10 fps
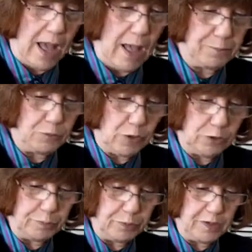
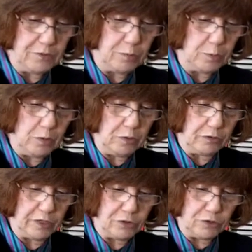absolute principle,
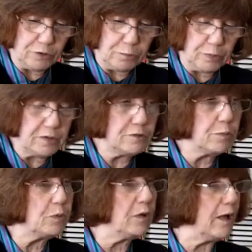Christos
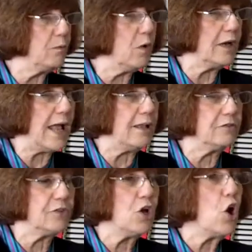principle, and what else?